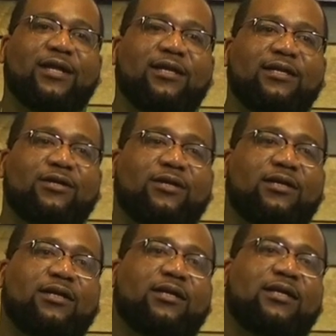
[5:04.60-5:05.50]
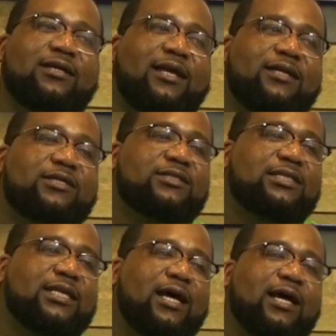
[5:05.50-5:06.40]
they hear they hear
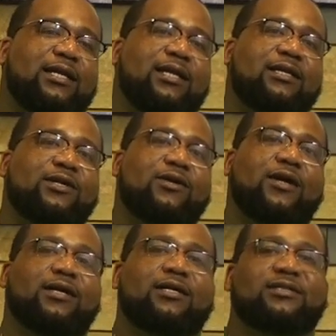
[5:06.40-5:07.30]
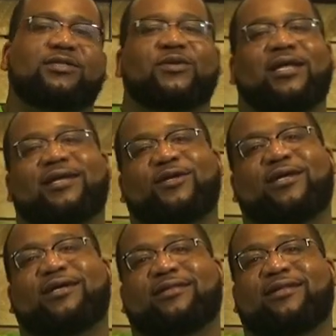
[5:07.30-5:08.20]
T.I., they hear Grand Hustle, they hear
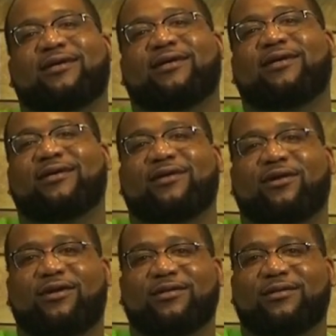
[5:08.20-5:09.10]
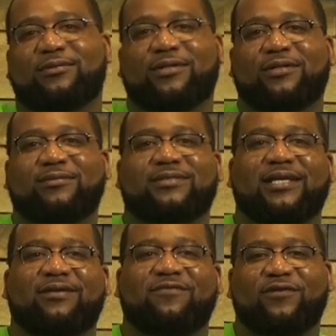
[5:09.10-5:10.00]
Young Thug, and all them. You know what I'm
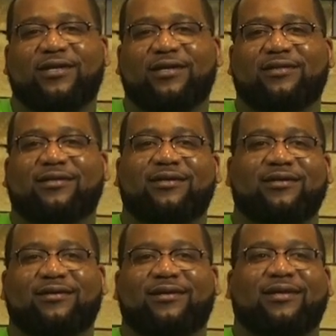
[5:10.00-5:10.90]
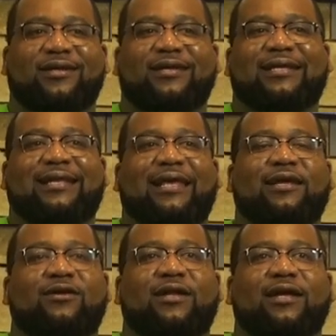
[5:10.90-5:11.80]
saying? Free Young Thug. They
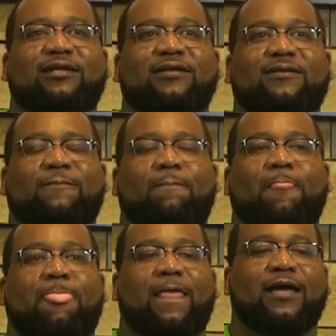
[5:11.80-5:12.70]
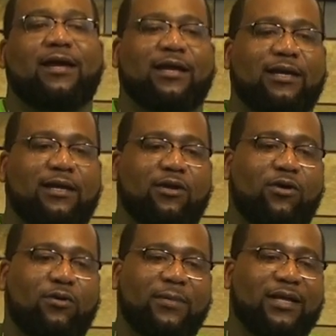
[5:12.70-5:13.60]
hear that and, and, and
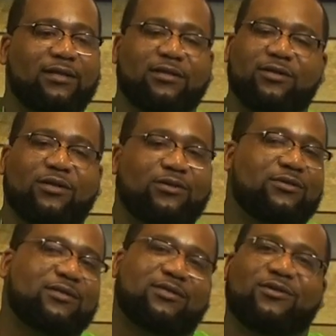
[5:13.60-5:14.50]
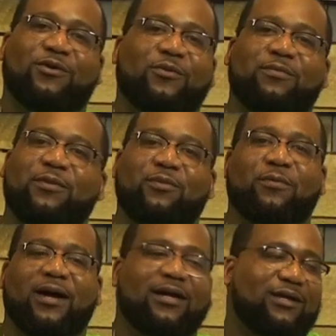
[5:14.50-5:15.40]
automatically, you know, you know where people
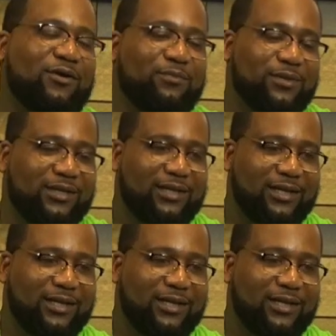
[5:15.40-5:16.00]
mind go. But